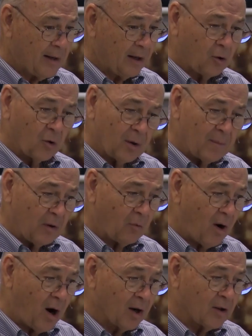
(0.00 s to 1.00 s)
Now, don't get me
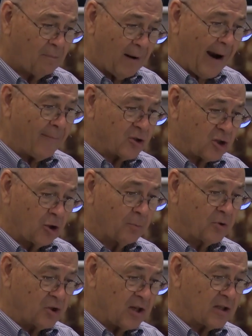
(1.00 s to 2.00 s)
wrong, the Bible still
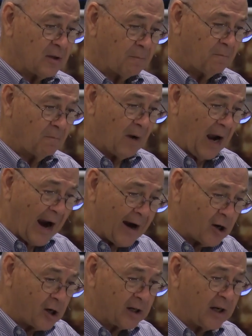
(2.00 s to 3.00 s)
presents a
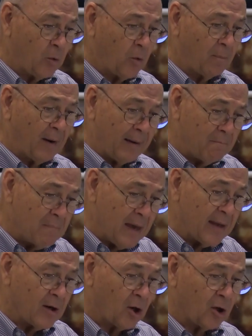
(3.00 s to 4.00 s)
hierarchy whereby
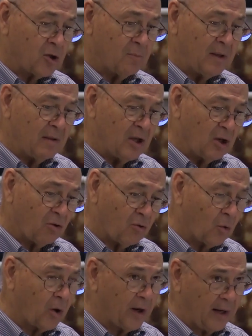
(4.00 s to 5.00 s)
men are to be the
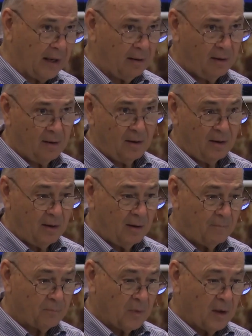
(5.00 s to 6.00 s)
authority,
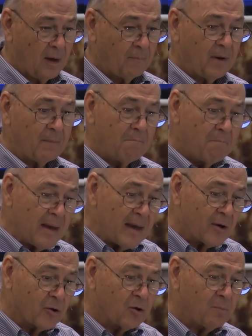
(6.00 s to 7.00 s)
but
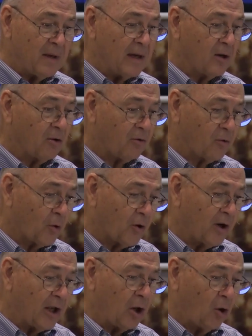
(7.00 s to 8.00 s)
men are to be an
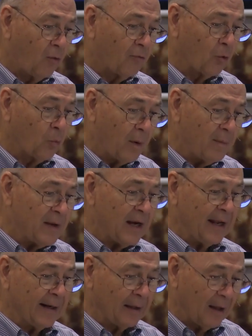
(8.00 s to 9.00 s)
authority over women
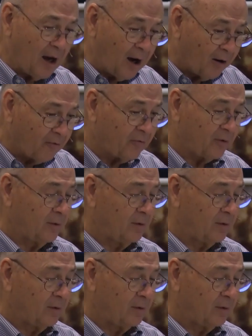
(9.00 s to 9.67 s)
in love